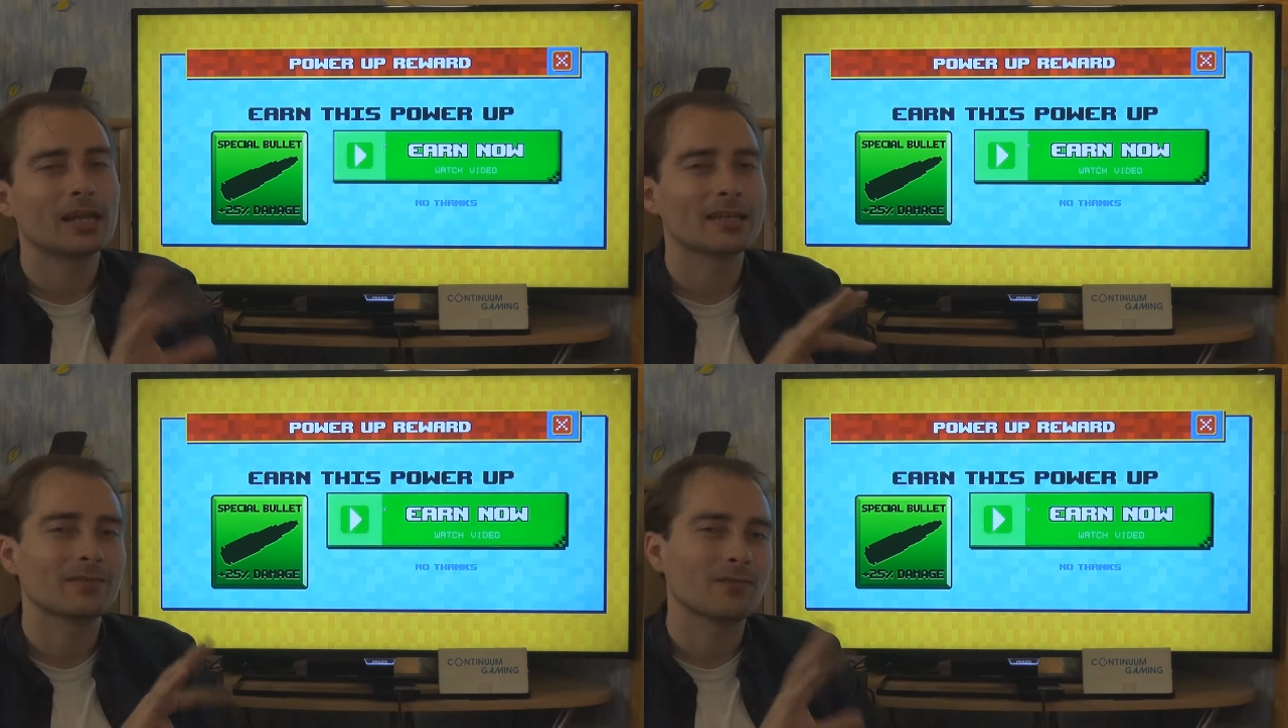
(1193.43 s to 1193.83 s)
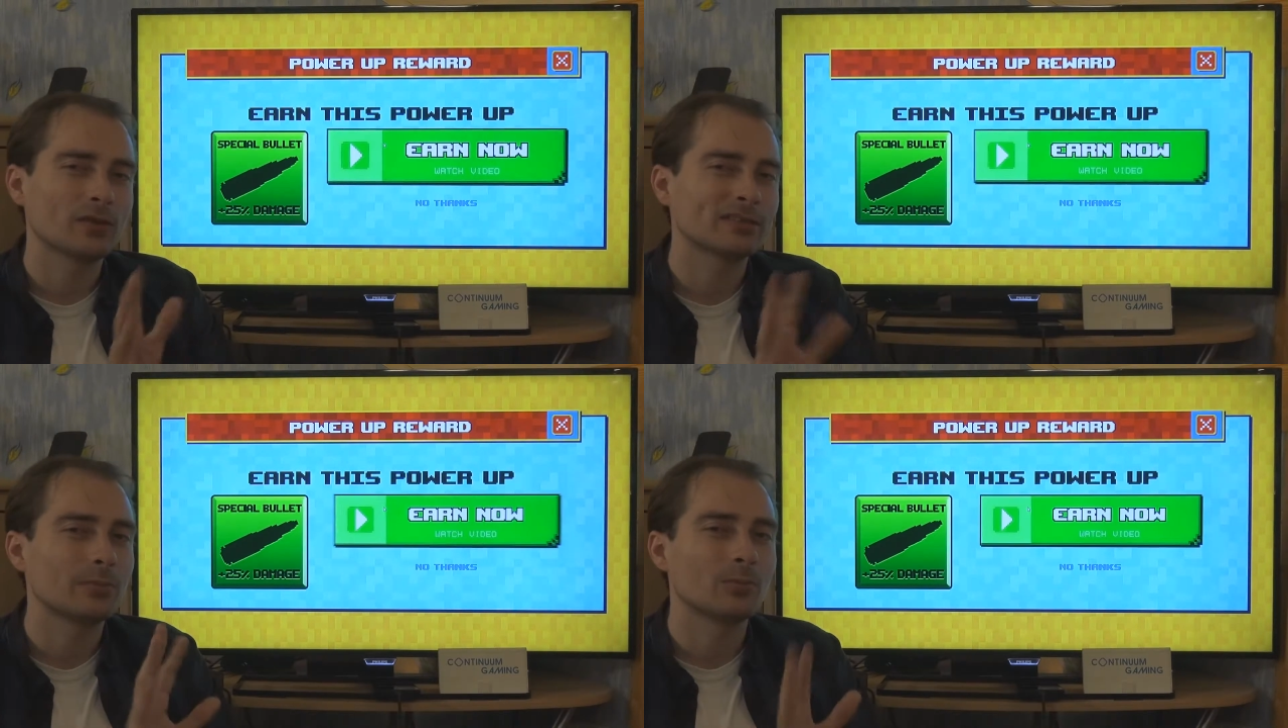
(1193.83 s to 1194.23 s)
like
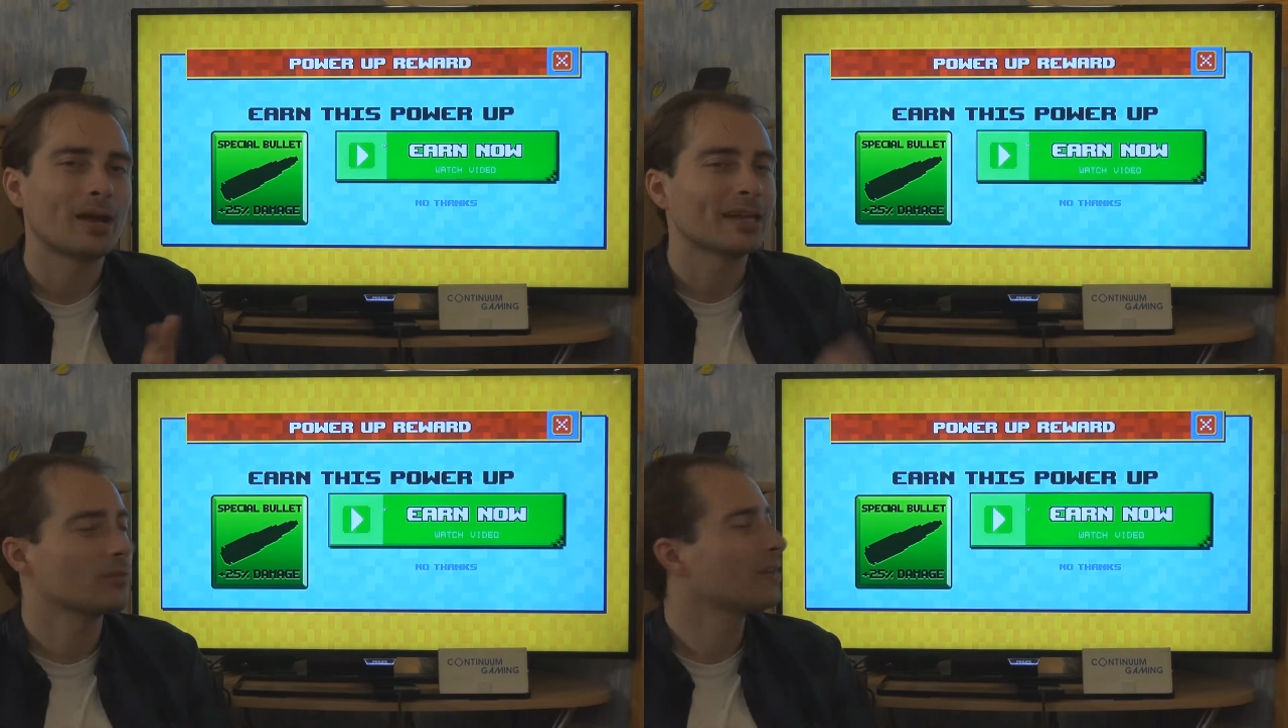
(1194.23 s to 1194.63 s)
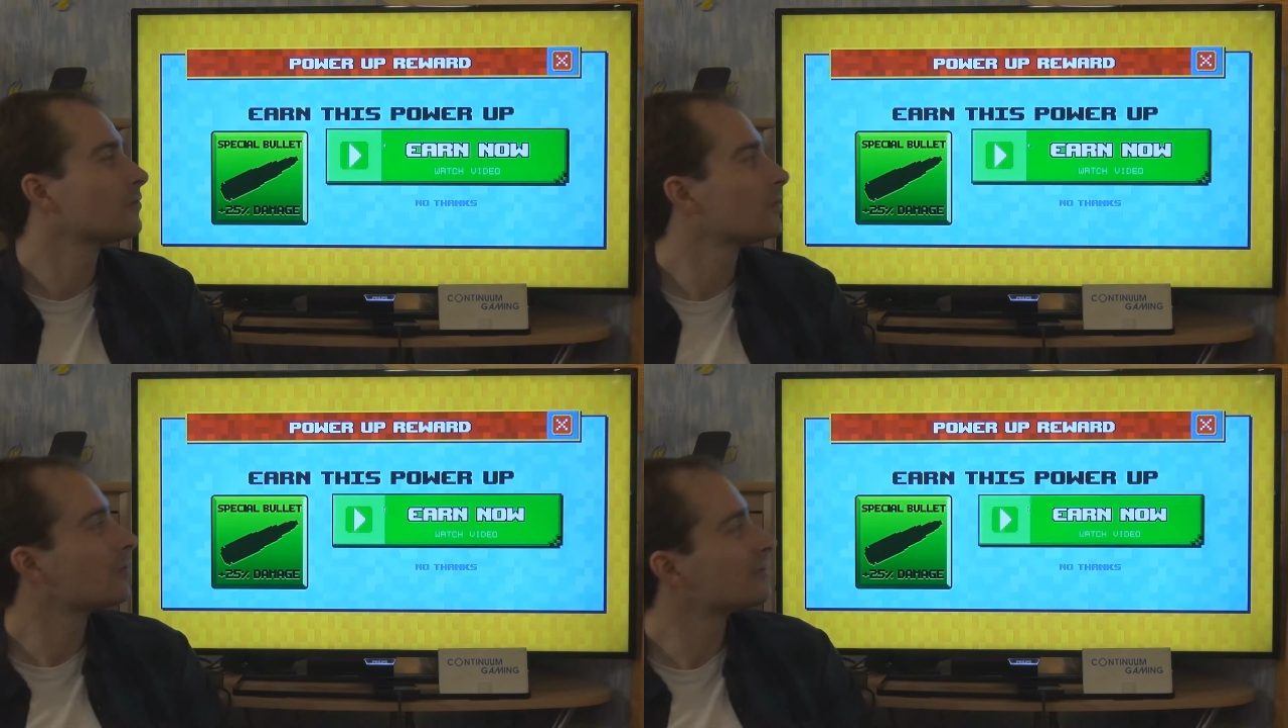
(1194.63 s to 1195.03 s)
for example
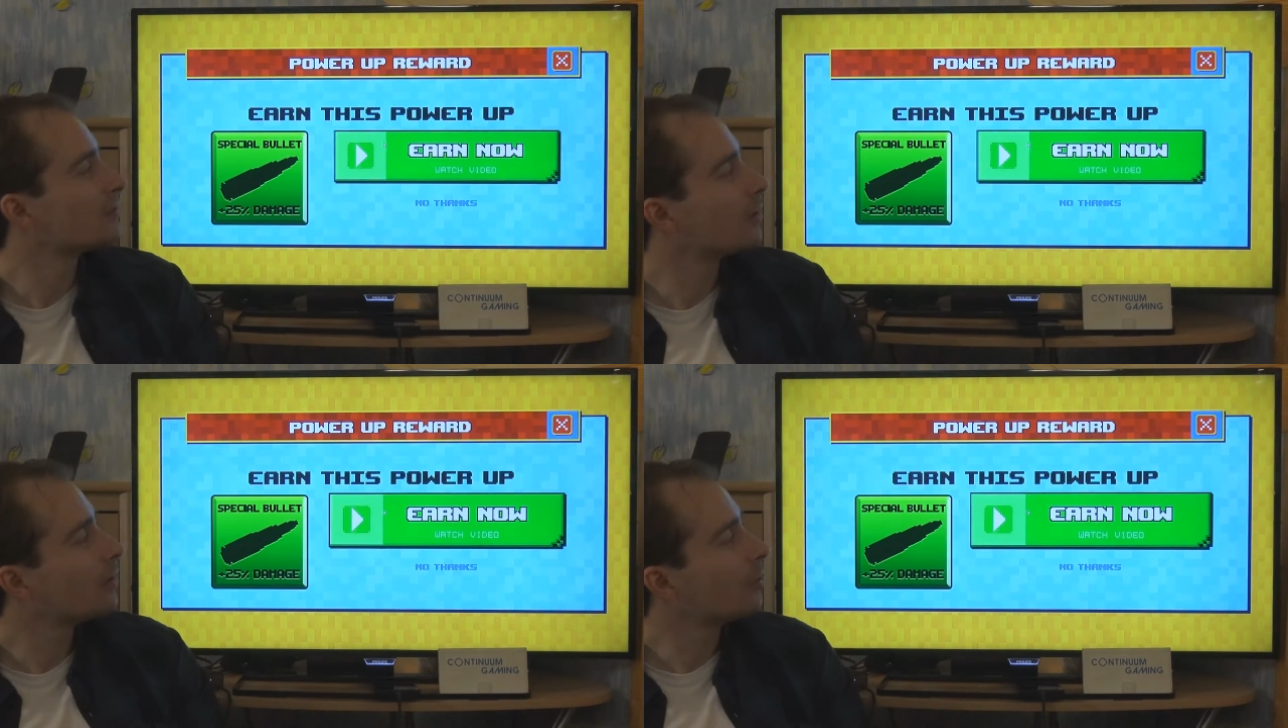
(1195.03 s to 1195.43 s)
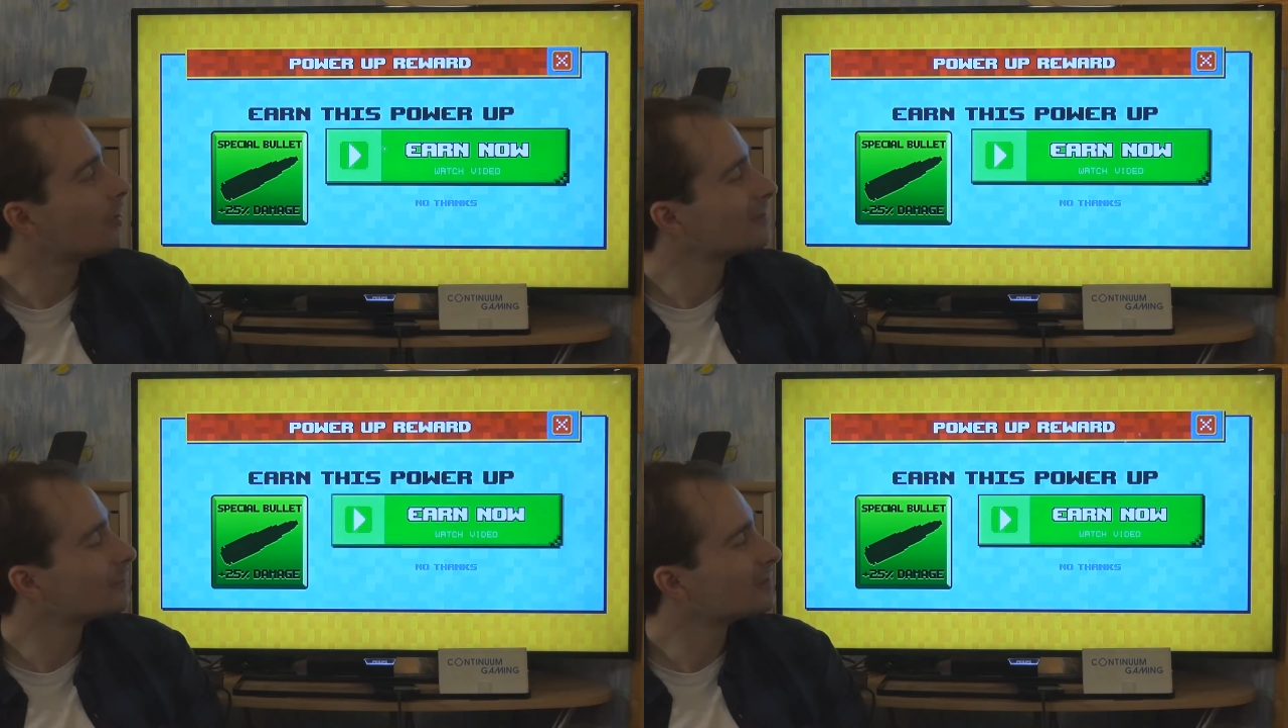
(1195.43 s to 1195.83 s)
Minecraft
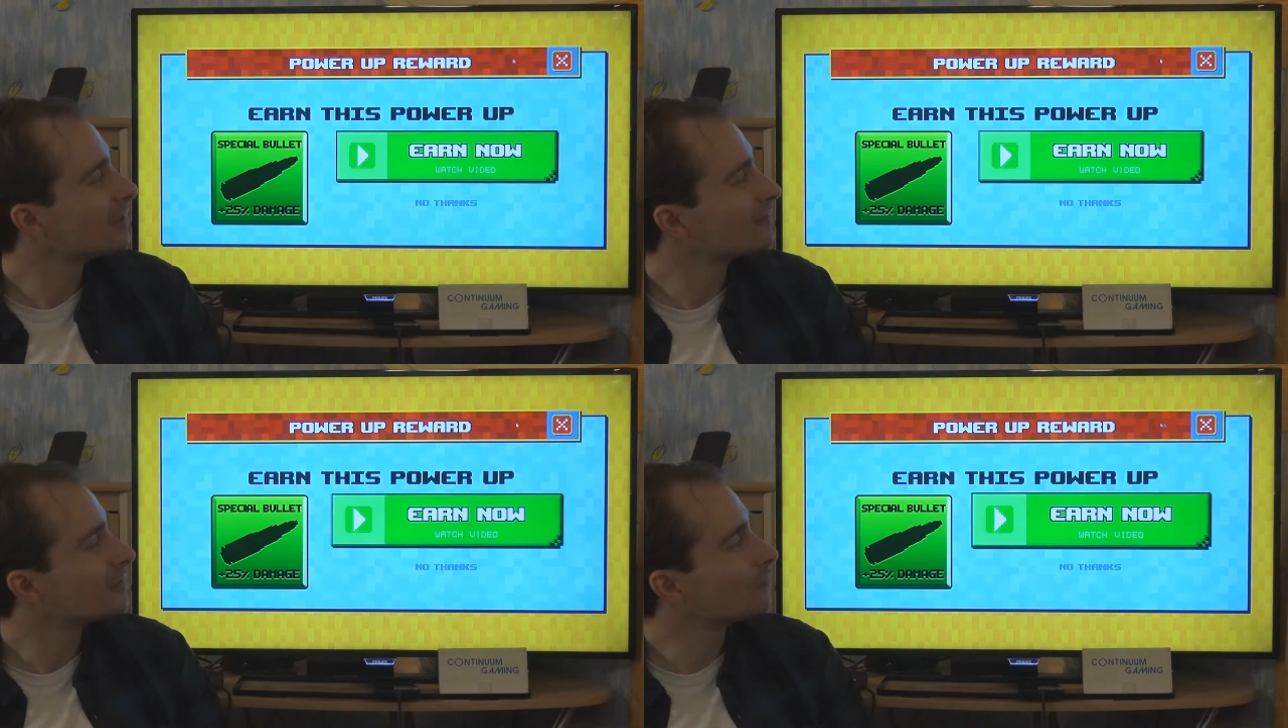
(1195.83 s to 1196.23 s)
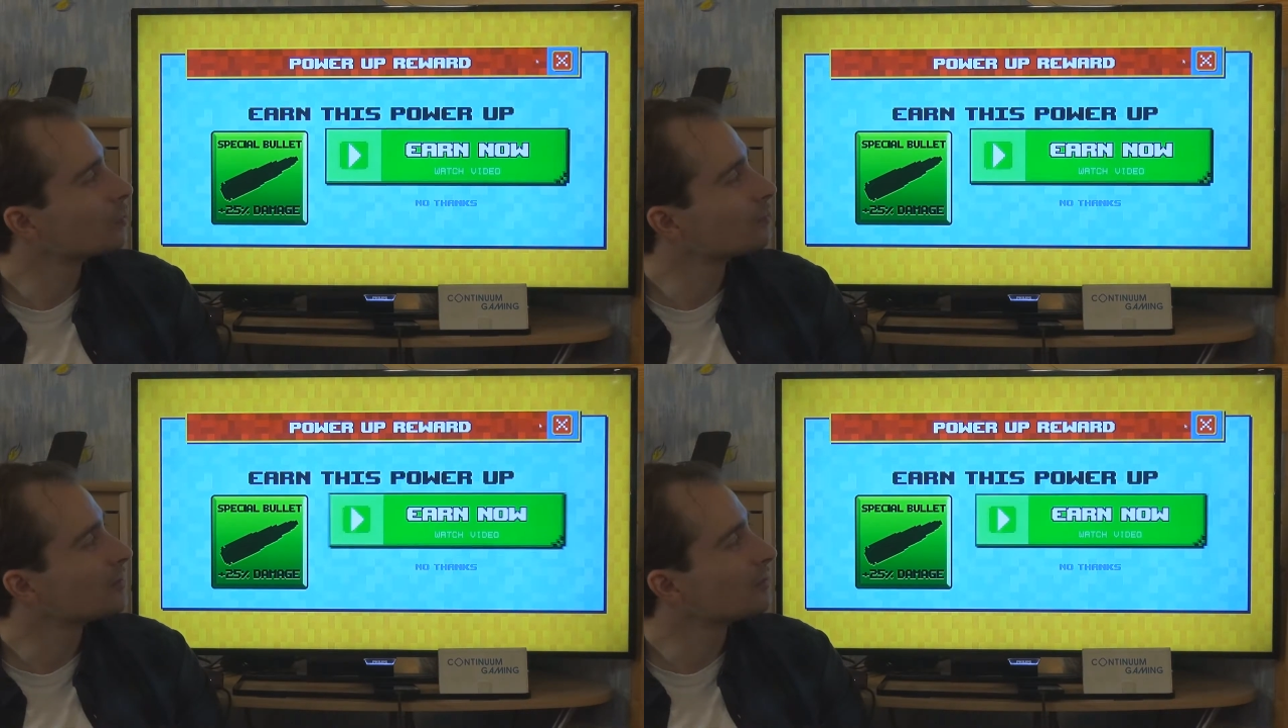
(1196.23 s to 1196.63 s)
or something like that,
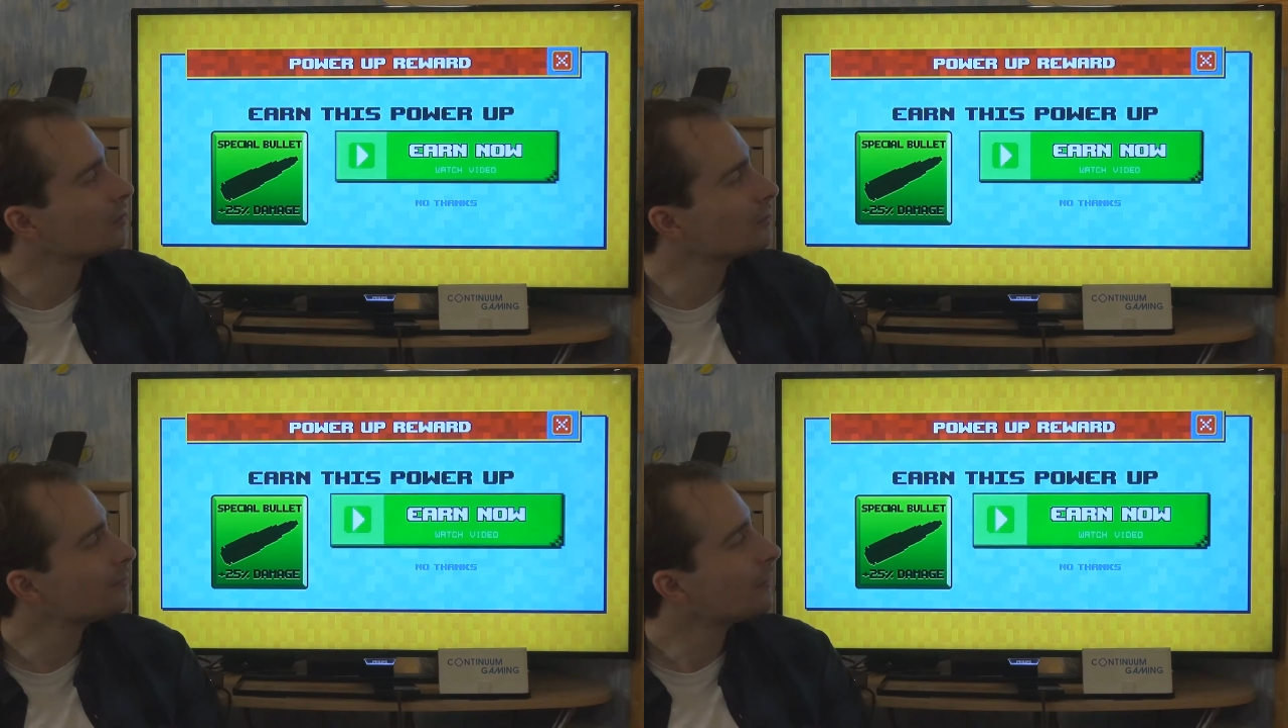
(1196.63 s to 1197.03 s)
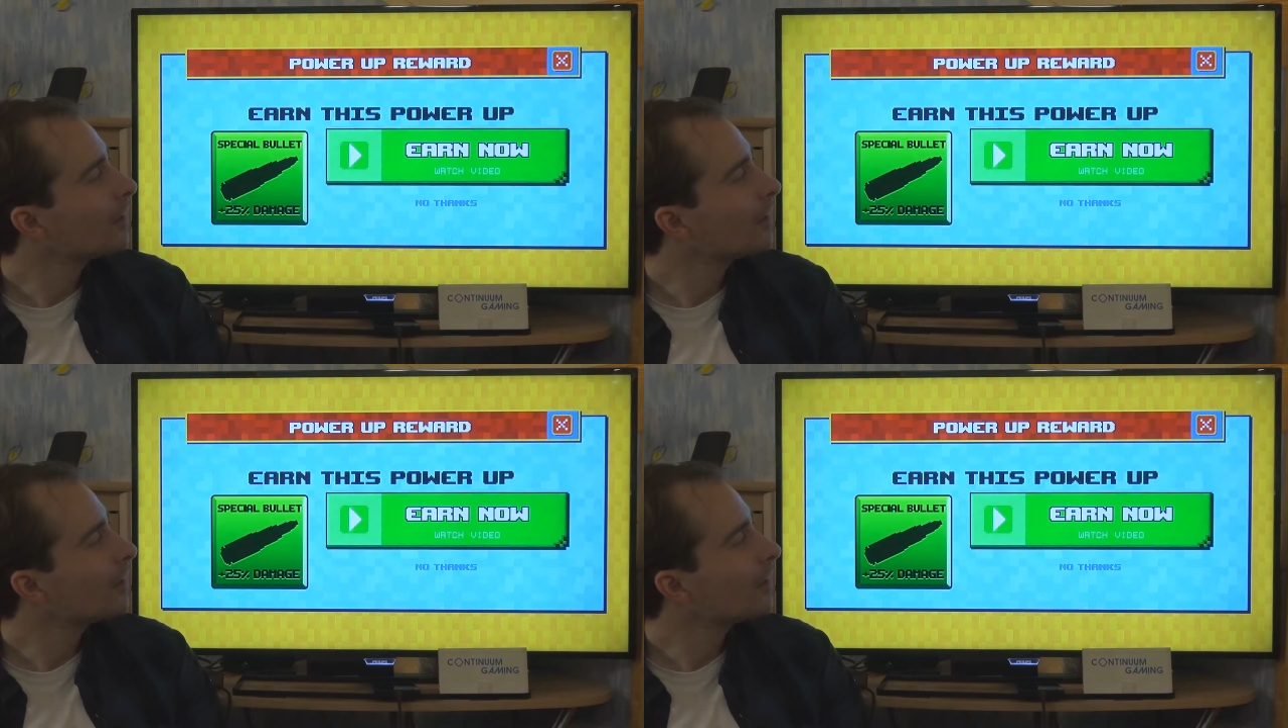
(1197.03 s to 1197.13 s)
would be too.